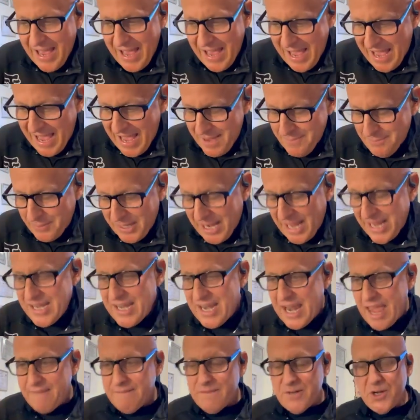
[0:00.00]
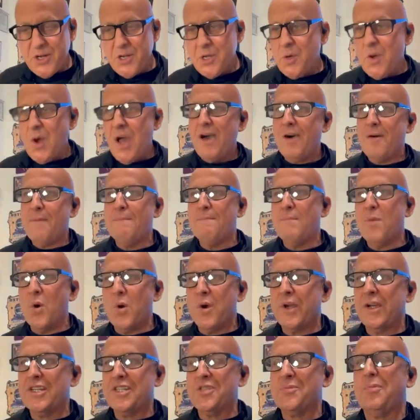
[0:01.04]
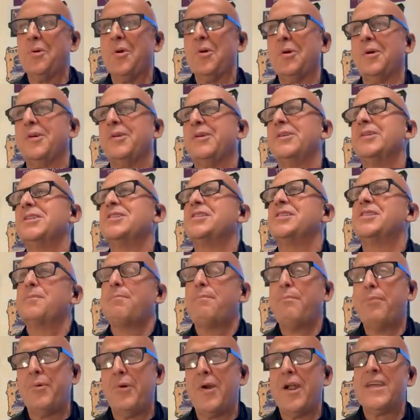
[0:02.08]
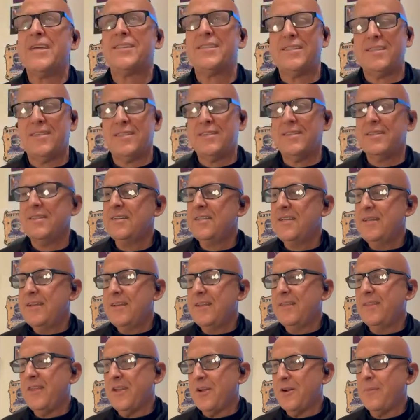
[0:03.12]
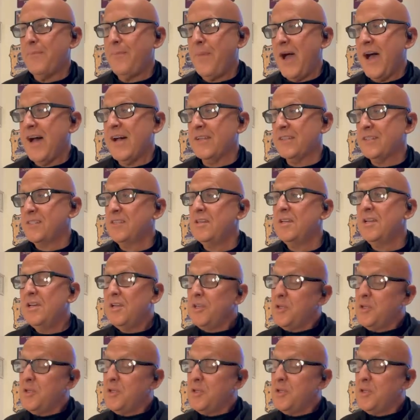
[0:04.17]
but I never knew how mortgage brokers priced their bonds.